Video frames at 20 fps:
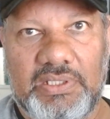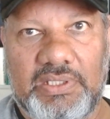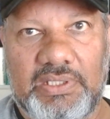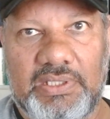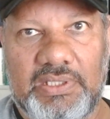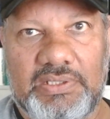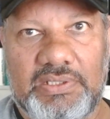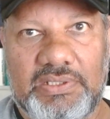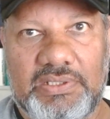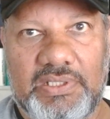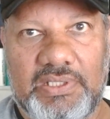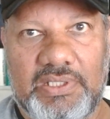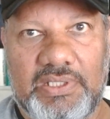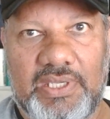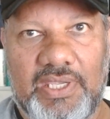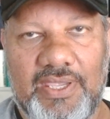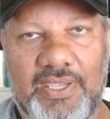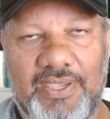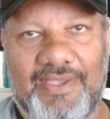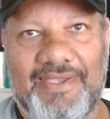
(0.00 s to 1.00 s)
It's
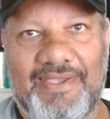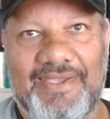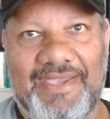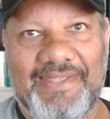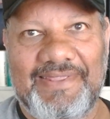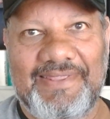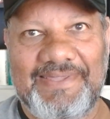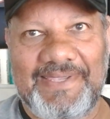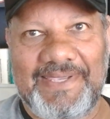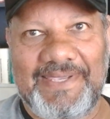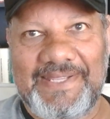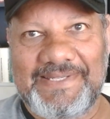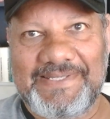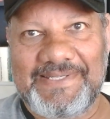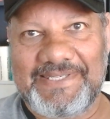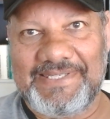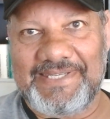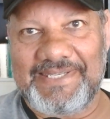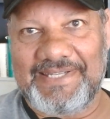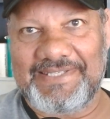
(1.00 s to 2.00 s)
I think
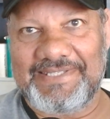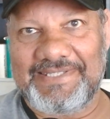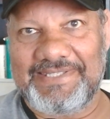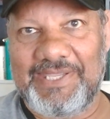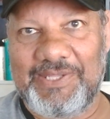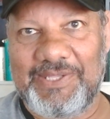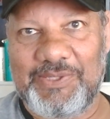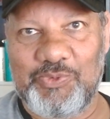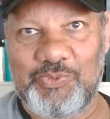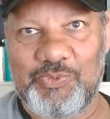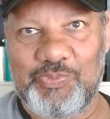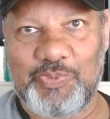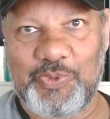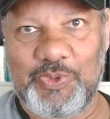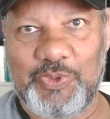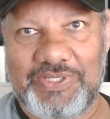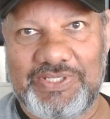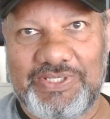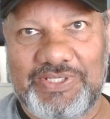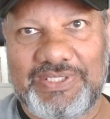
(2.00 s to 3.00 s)
it's there to
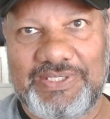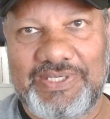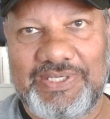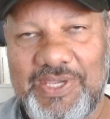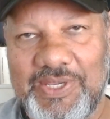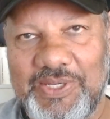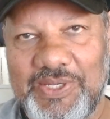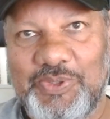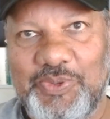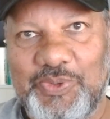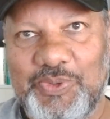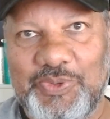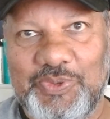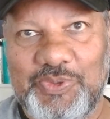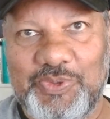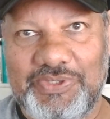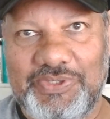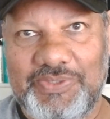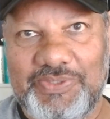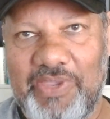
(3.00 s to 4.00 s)
put to
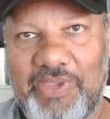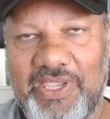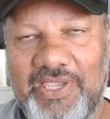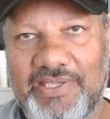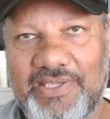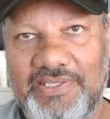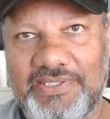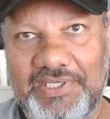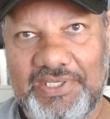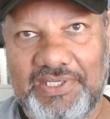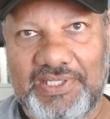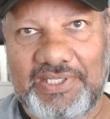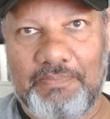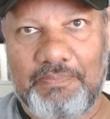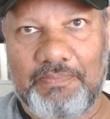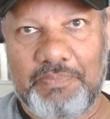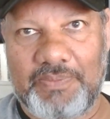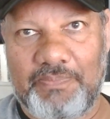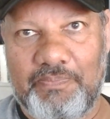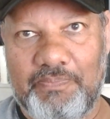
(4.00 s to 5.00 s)
make us sit
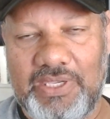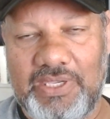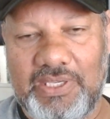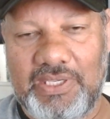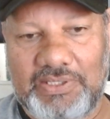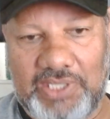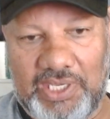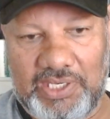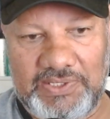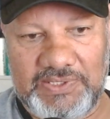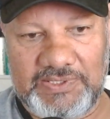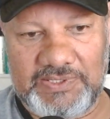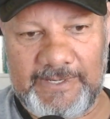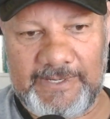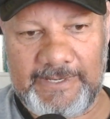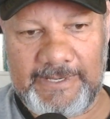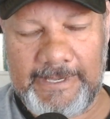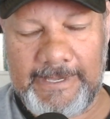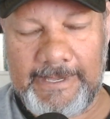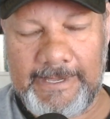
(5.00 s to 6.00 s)
up and pay
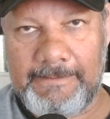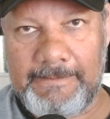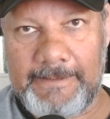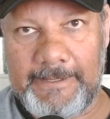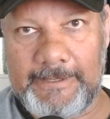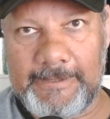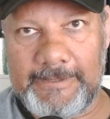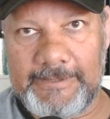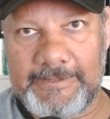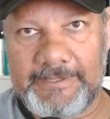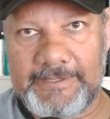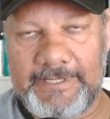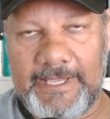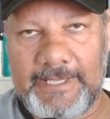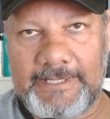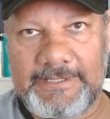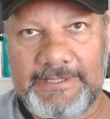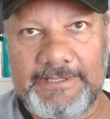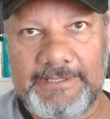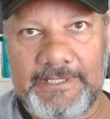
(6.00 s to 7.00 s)
attention, because it
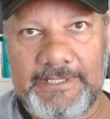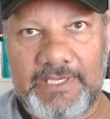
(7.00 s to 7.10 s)
does